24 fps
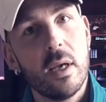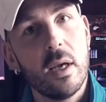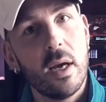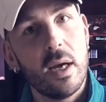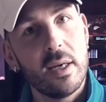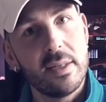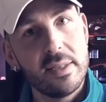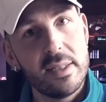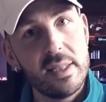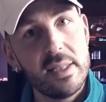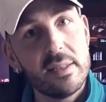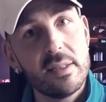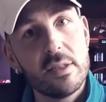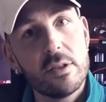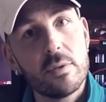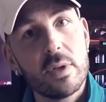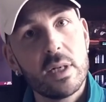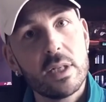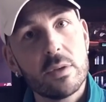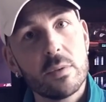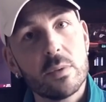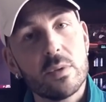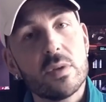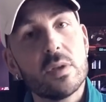A decent
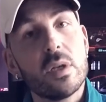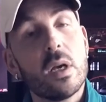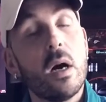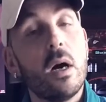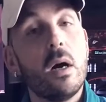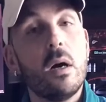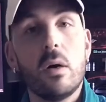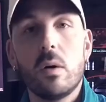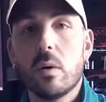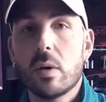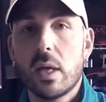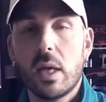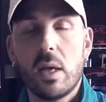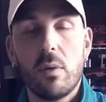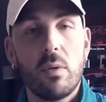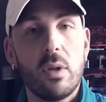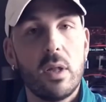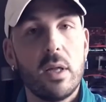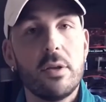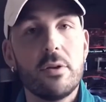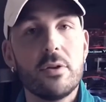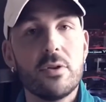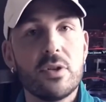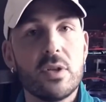director will say, oh, okay, well,
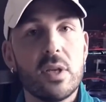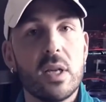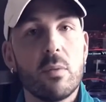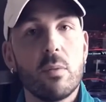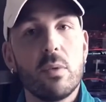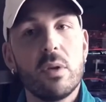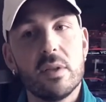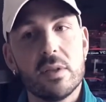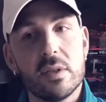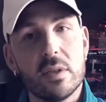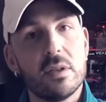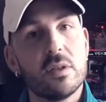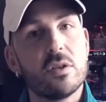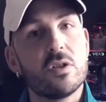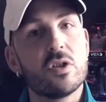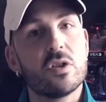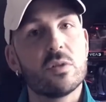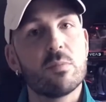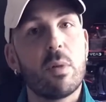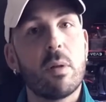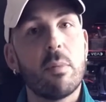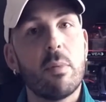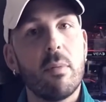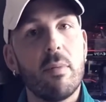I understand. Well, listen, it's
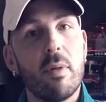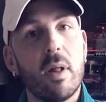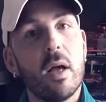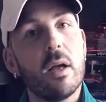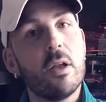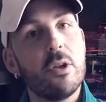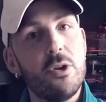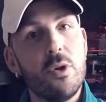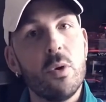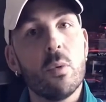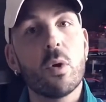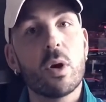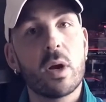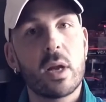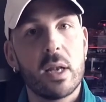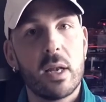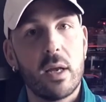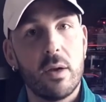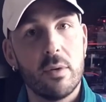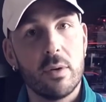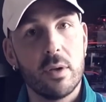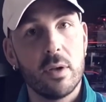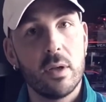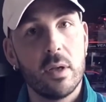just blah, blah, blah. You work it
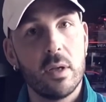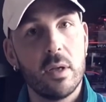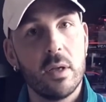out.